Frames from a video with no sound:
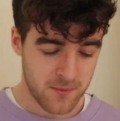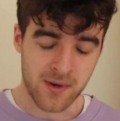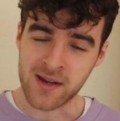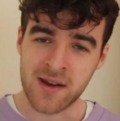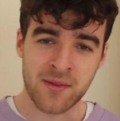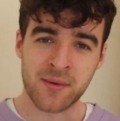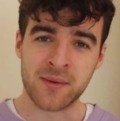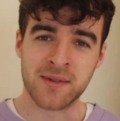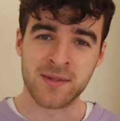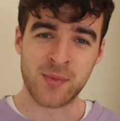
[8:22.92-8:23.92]
We're getting
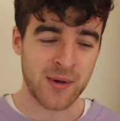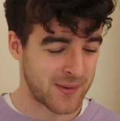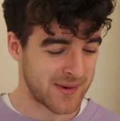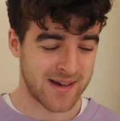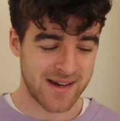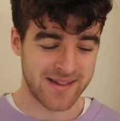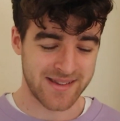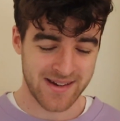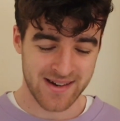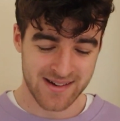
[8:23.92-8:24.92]
through this book, we're getting
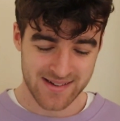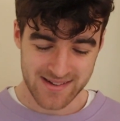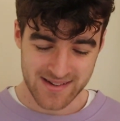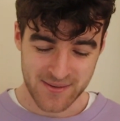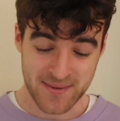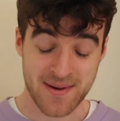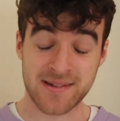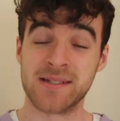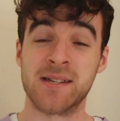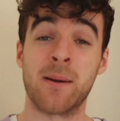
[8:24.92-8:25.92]
there. We're
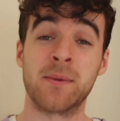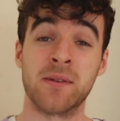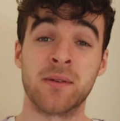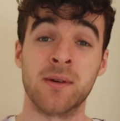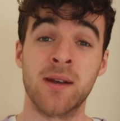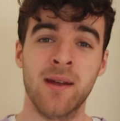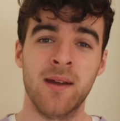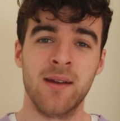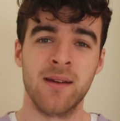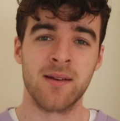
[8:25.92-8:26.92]
on to chapter 3.
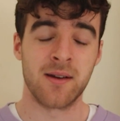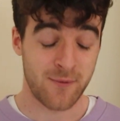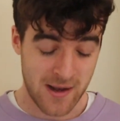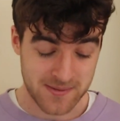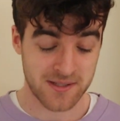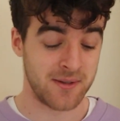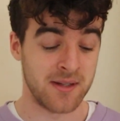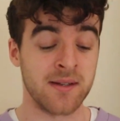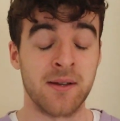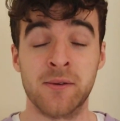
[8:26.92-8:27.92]
I've
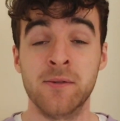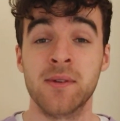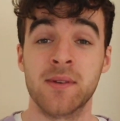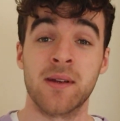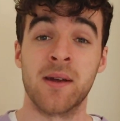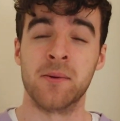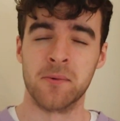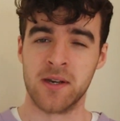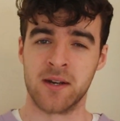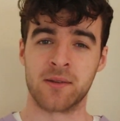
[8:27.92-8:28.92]
absolutely loved
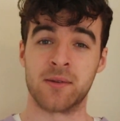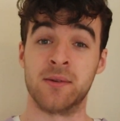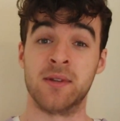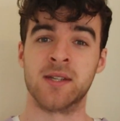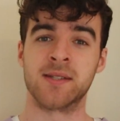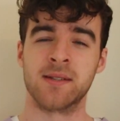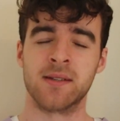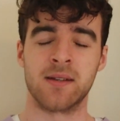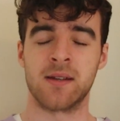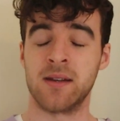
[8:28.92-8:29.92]
reading through this.
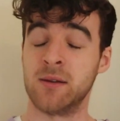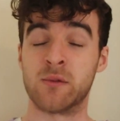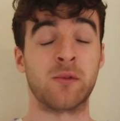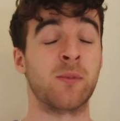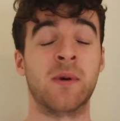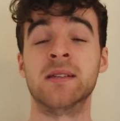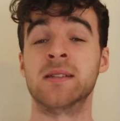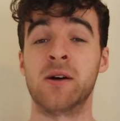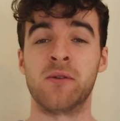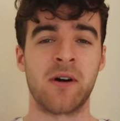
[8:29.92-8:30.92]
Even for
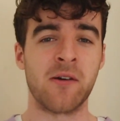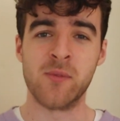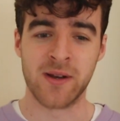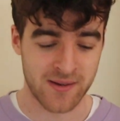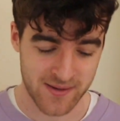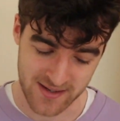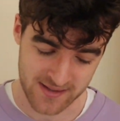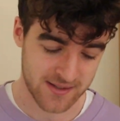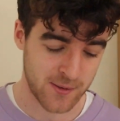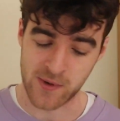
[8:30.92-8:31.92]
myself, I've been
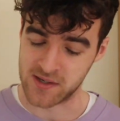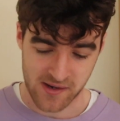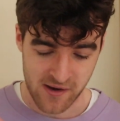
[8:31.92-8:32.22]
learning so much.